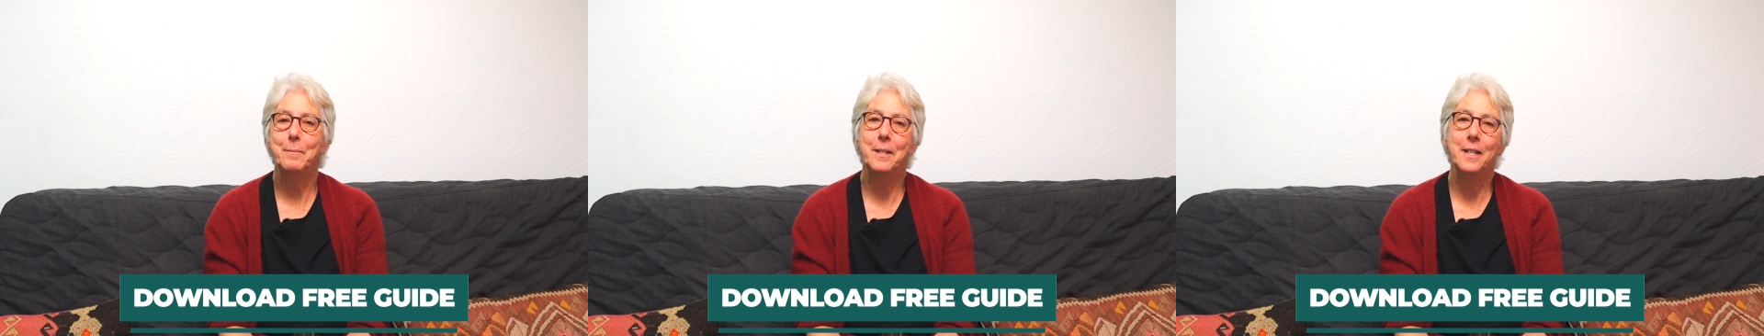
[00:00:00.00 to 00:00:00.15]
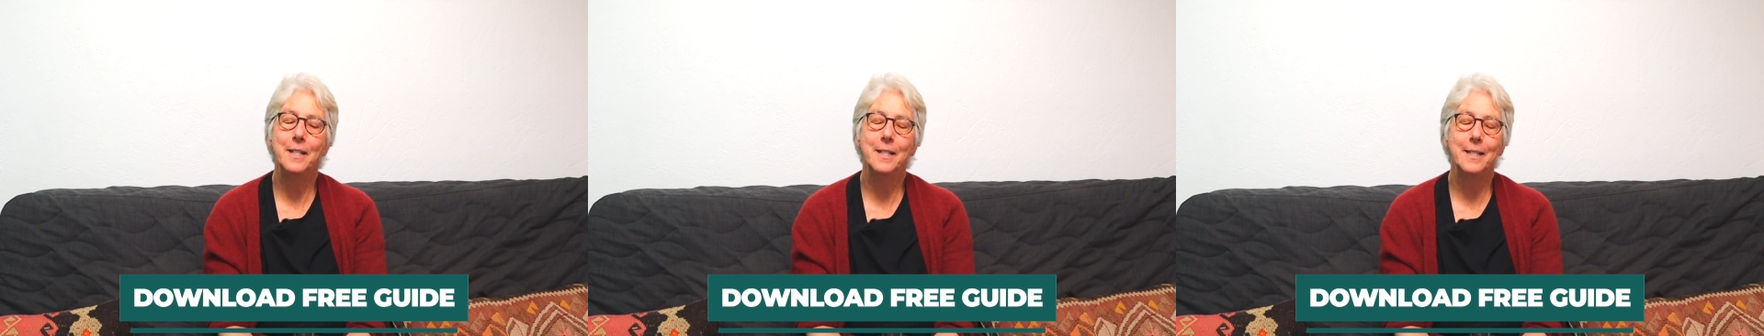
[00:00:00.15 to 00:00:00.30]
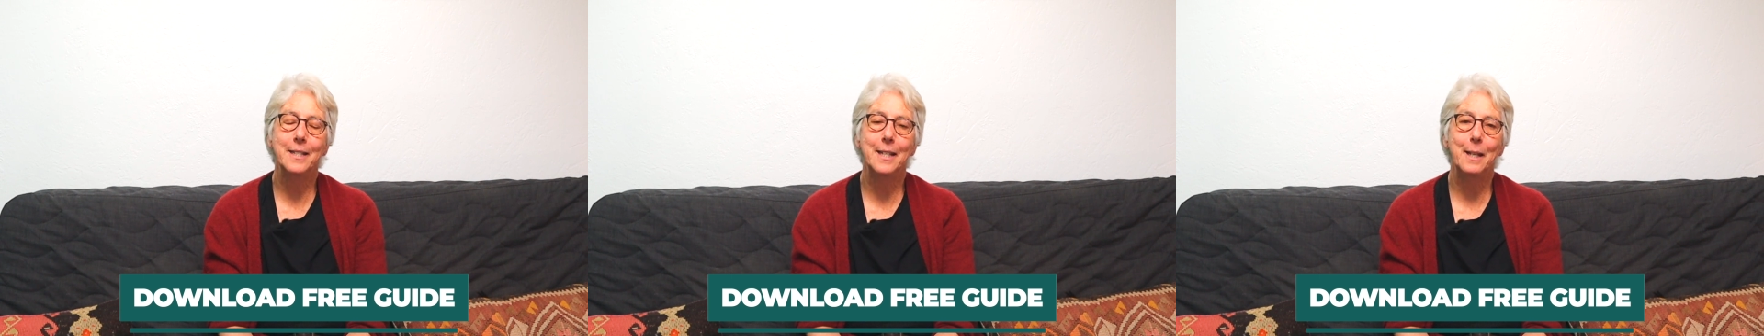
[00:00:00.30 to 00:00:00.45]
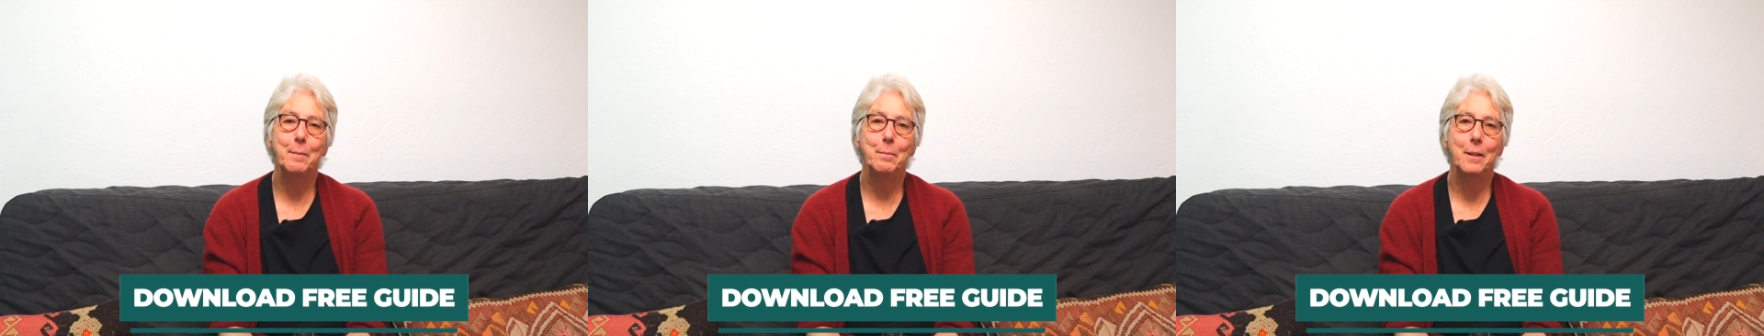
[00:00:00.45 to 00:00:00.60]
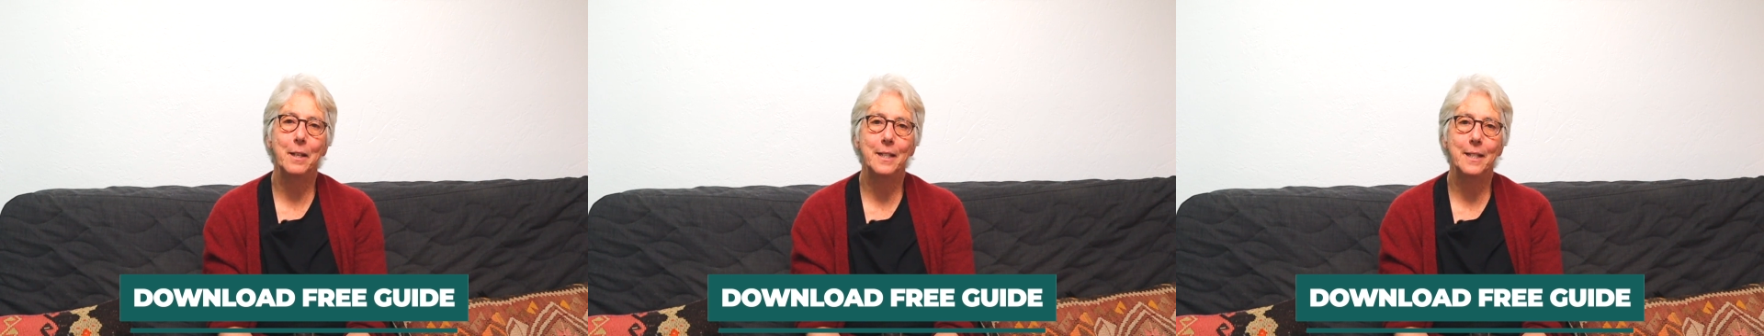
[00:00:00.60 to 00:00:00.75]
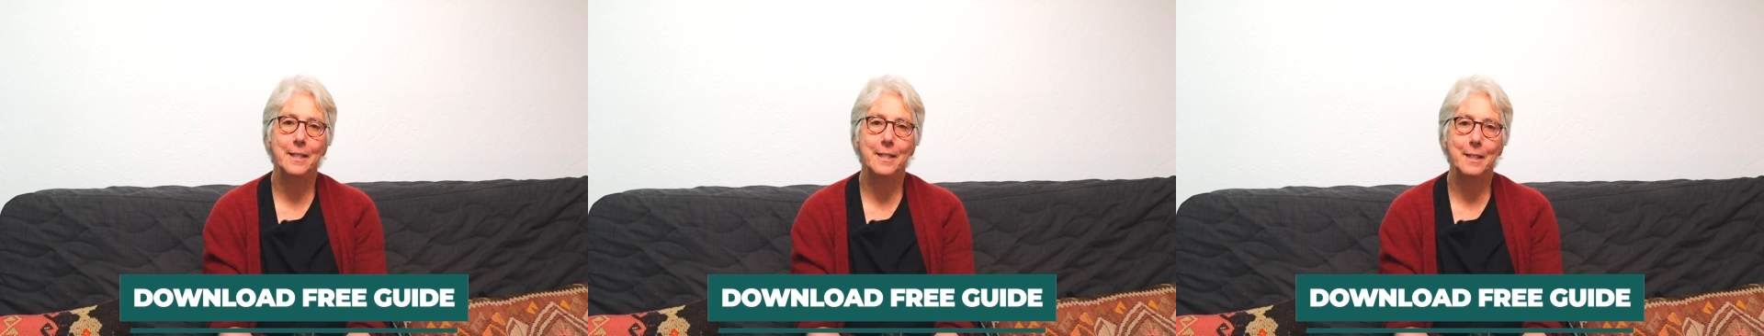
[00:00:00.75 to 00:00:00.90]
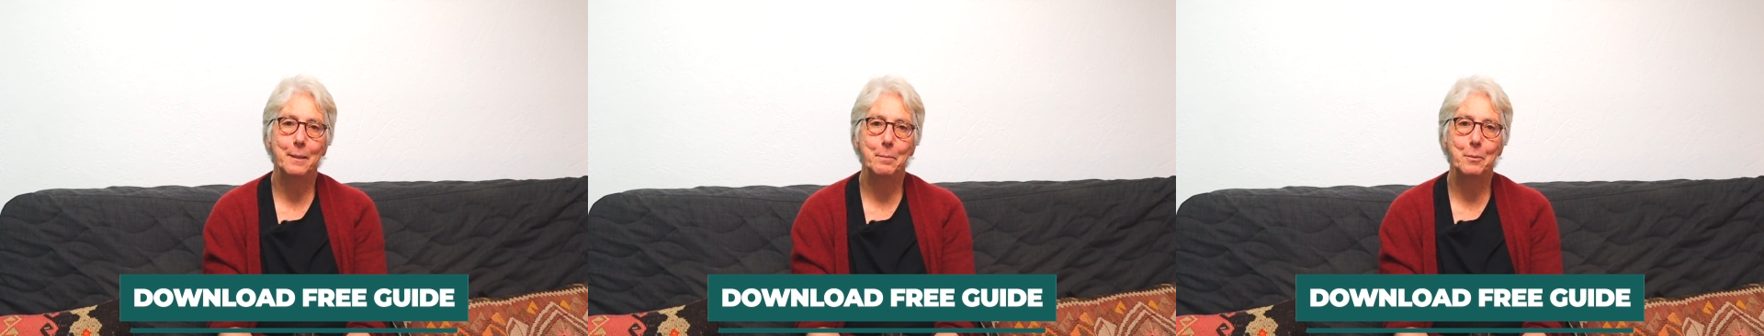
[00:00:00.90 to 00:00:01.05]
10 estate
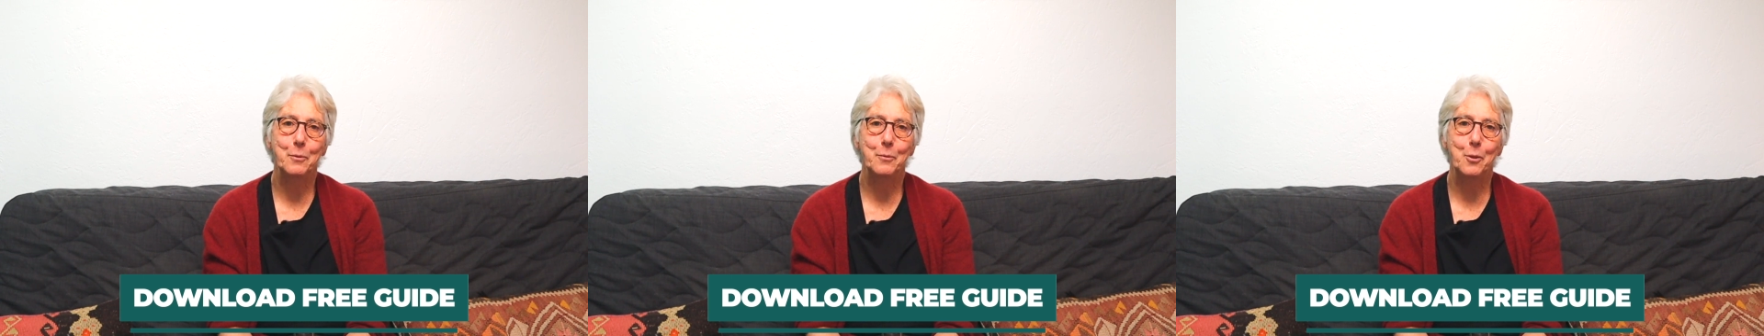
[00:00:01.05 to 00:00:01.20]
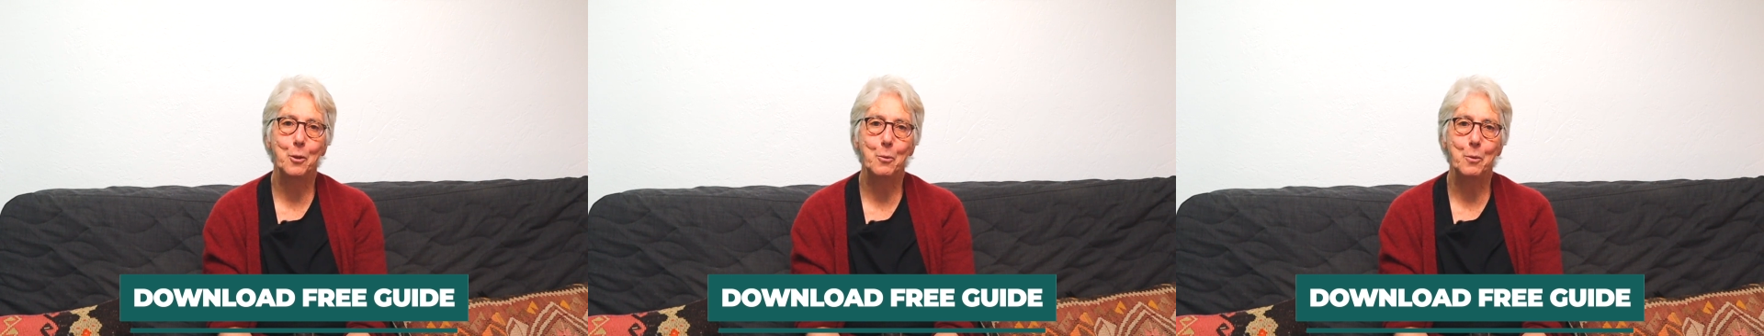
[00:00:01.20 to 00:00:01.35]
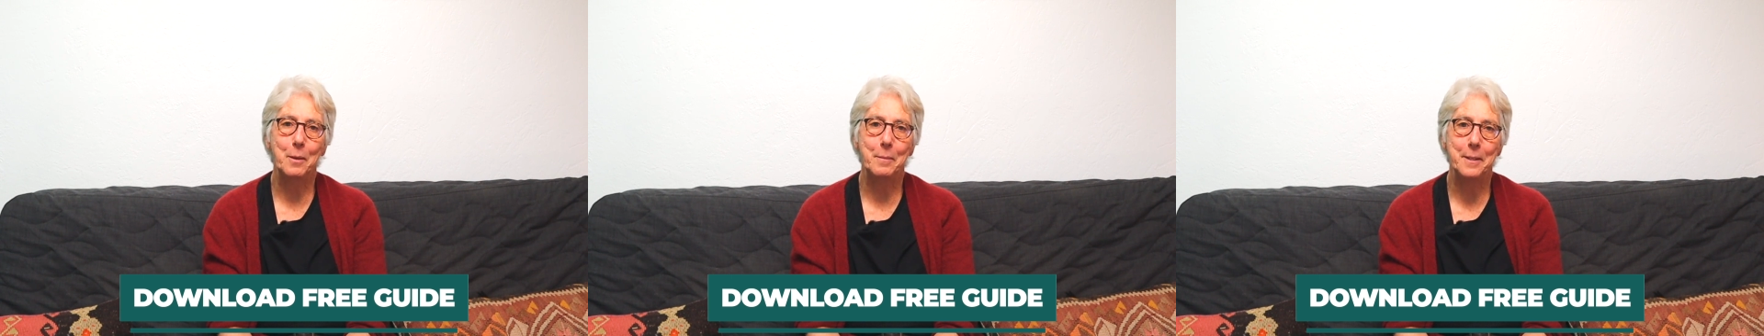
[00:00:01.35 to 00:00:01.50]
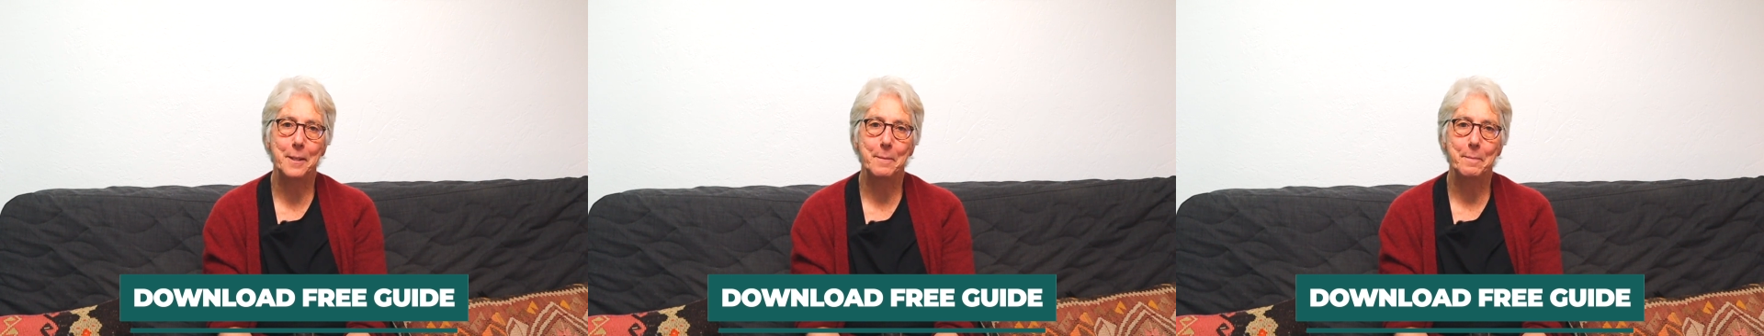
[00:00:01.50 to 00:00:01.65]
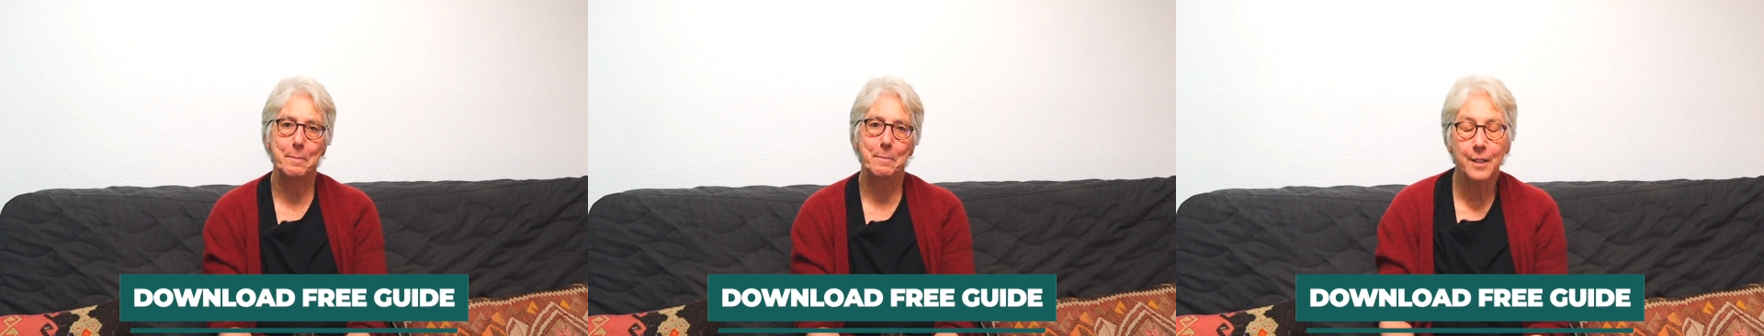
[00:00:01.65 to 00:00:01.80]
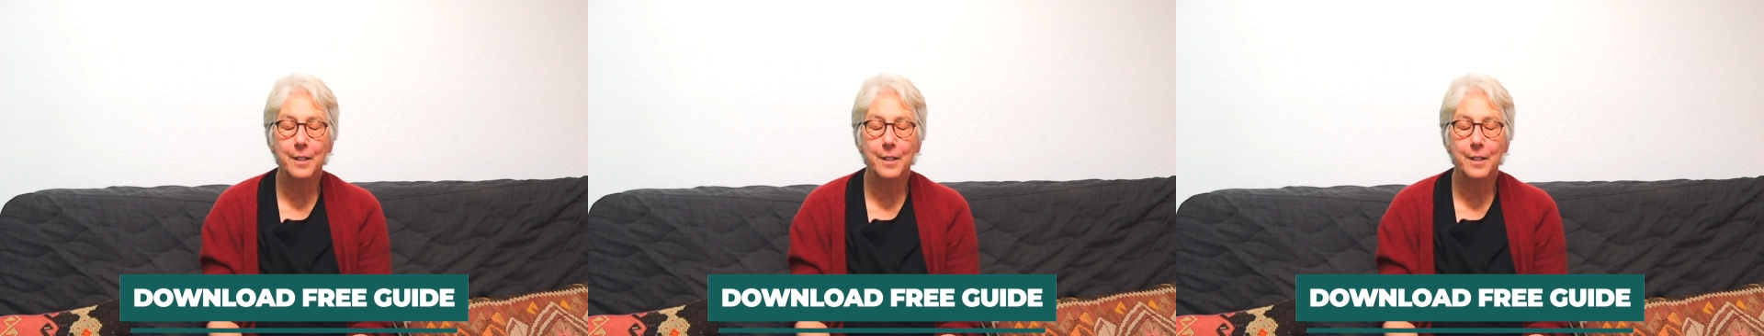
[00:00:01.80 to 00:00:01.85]
planning tips for women.